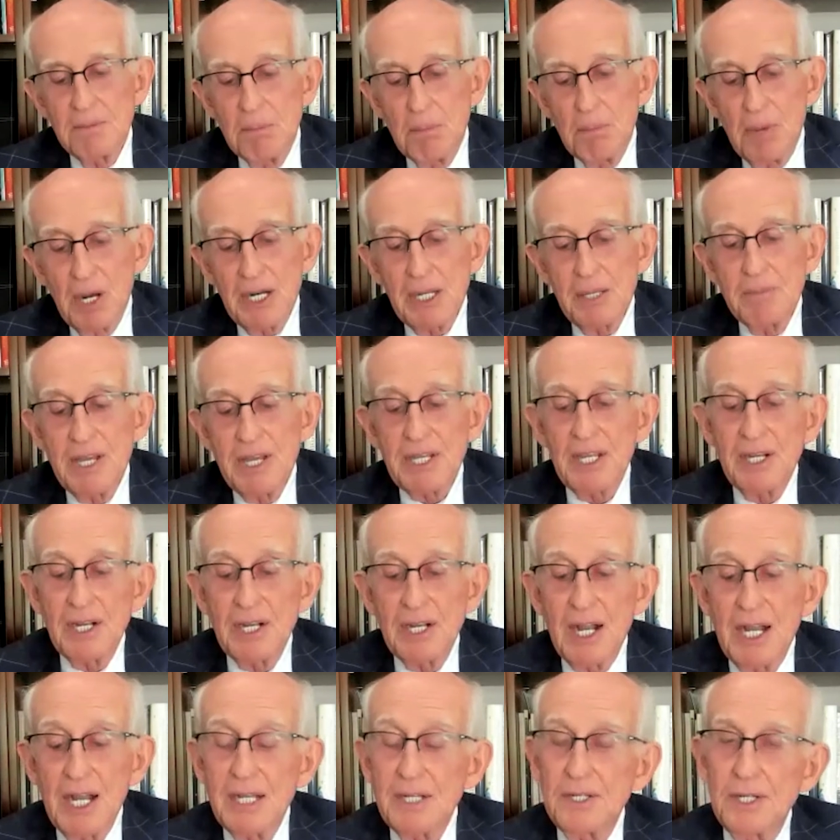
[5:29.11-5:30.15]

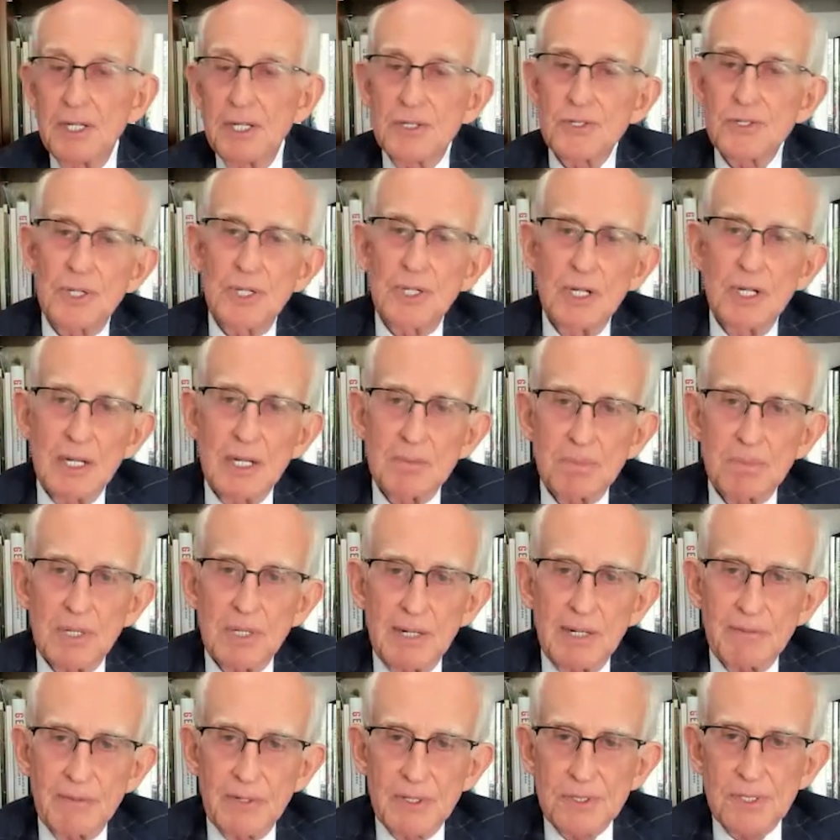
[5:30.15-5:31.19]
money-making ideas to
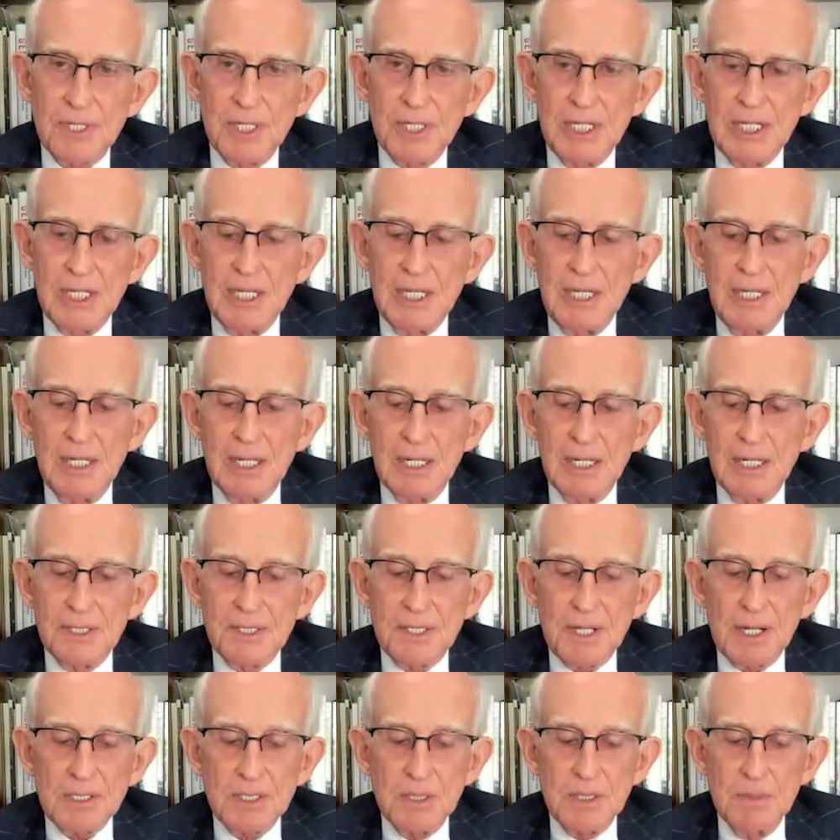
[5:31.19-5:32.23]
nonprofits,
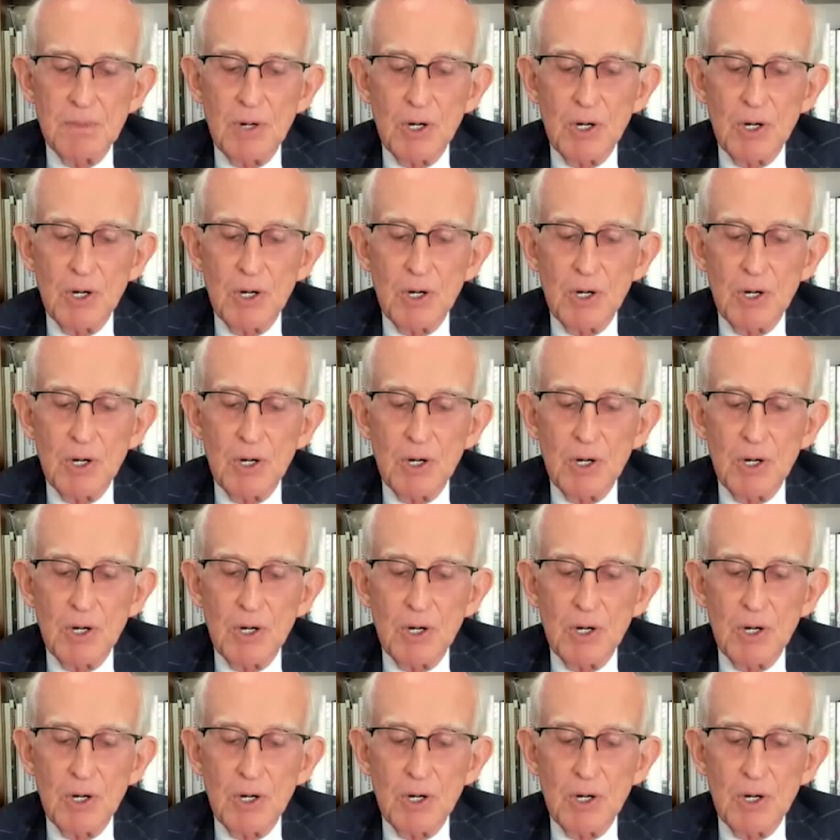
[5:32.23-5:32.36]
Dr.